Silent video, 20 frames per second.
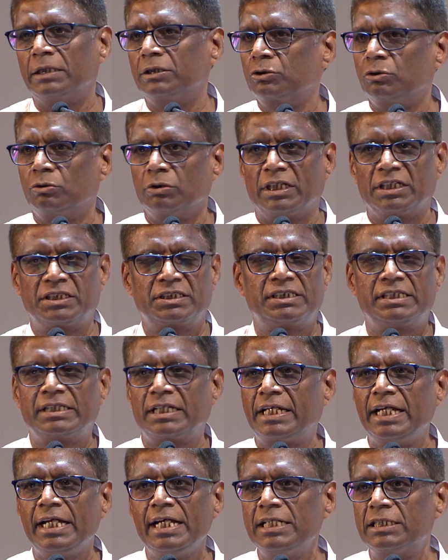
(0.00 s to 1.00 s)
So that's
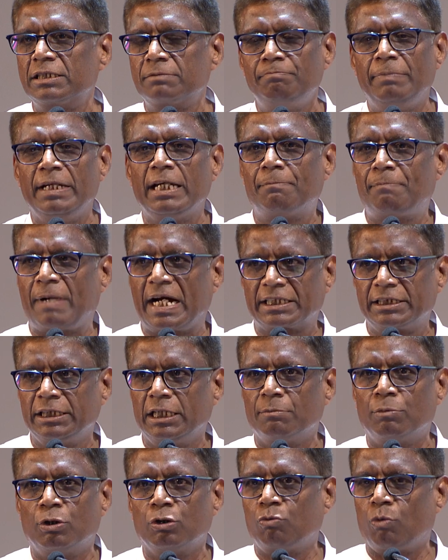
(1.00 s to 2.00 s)
key, is being passionate
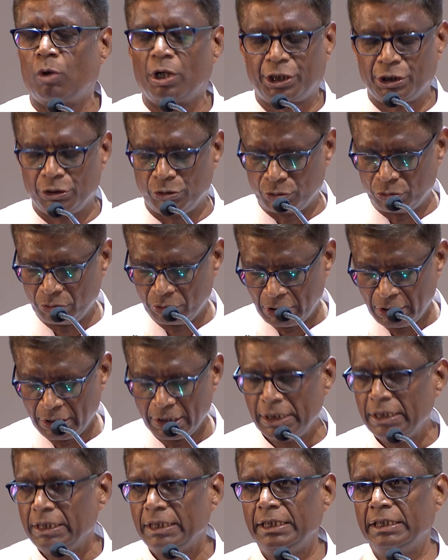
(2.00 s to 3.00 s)
about what you do
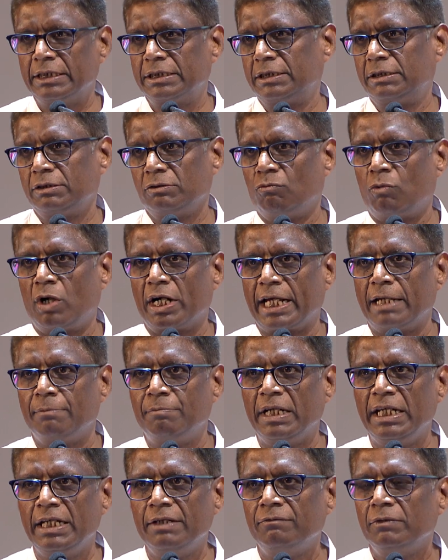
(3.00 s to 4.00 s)
is what I
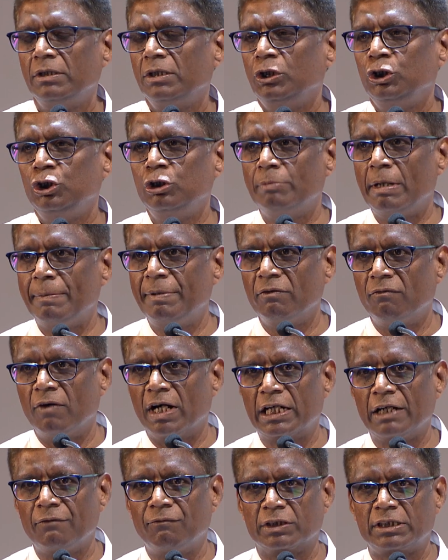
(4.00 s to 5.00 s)
believe. You may be
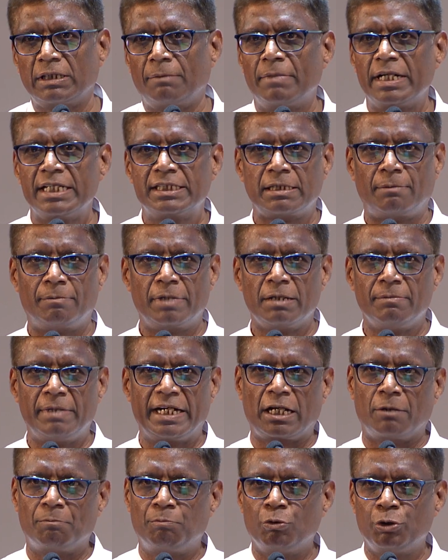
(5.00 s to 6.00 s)
working for somebody. Somebody might
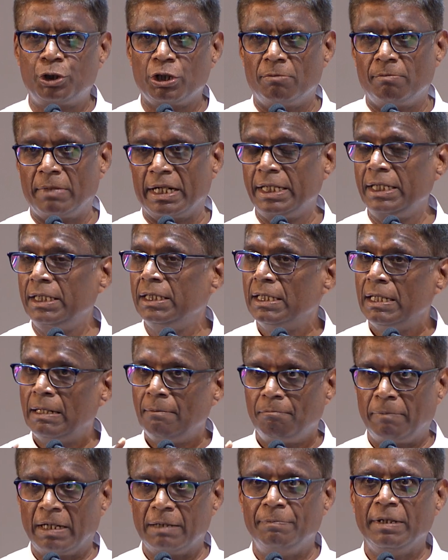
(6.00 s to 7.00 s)
have put your money.
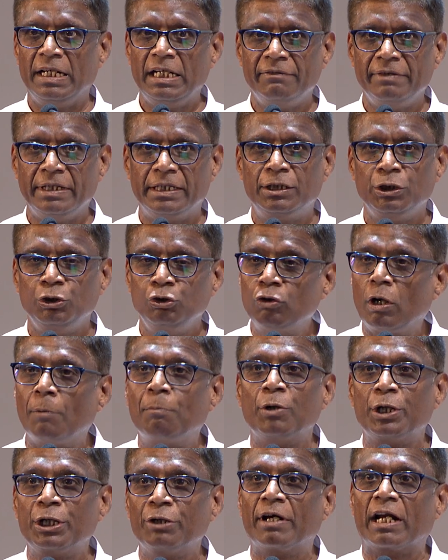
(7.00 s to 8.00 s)
But believe it, you are
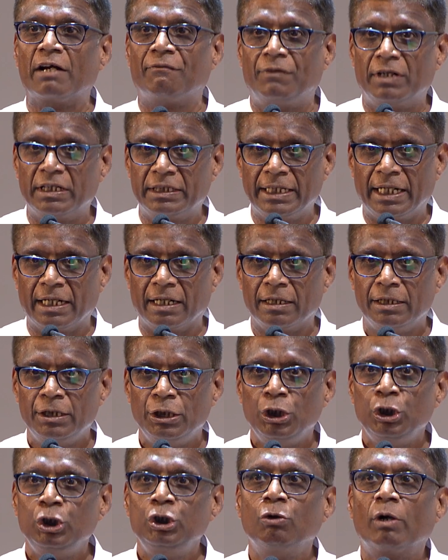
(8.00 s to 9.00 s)
putting your effort there.
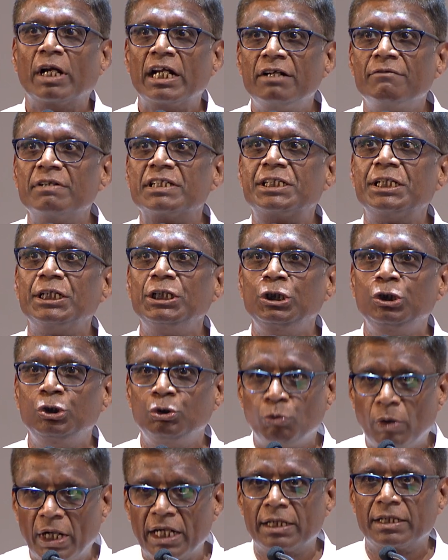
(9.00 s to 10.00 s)
You are investing
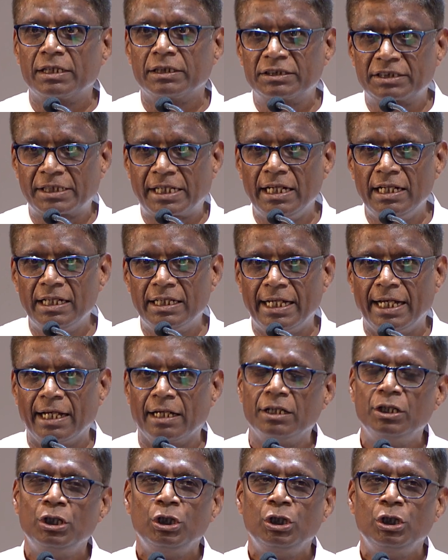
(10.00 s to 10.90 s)
your skill there.